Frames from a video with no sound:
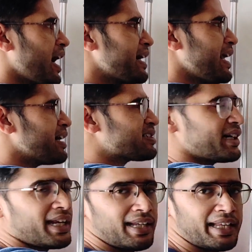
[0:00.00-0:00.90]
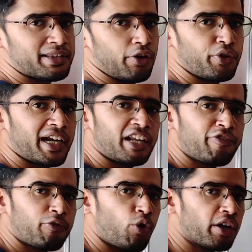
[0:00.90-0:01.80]
and take a certain length now. You can
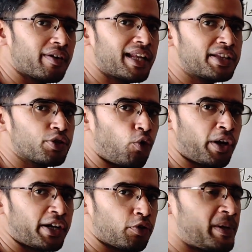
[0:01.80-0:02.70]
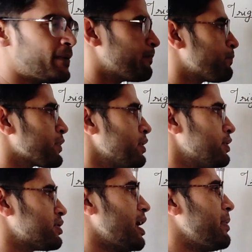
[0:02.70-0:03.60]
define whatever length you want it to be.
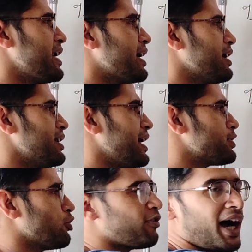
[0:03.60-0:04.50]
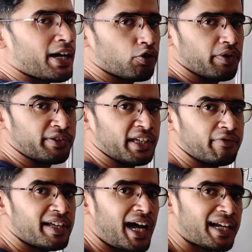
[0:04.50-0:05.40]
So let me take a length of r over
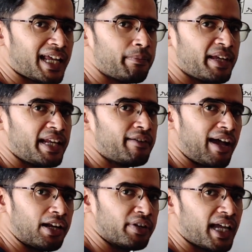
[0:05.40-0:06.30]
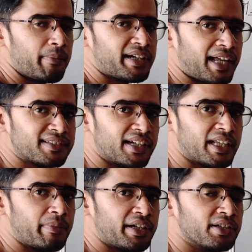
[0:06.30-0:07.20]
there, where r can be any value. It can be 10
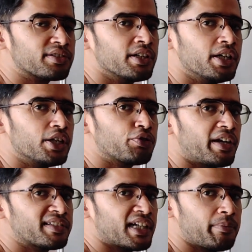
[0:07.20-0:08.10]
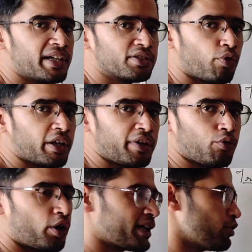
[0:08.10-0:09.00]
centimeters, 20 centimeters, whatever
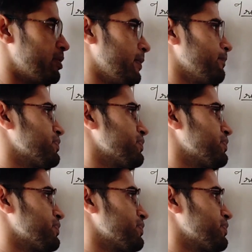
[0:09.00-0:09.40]
you want it to be,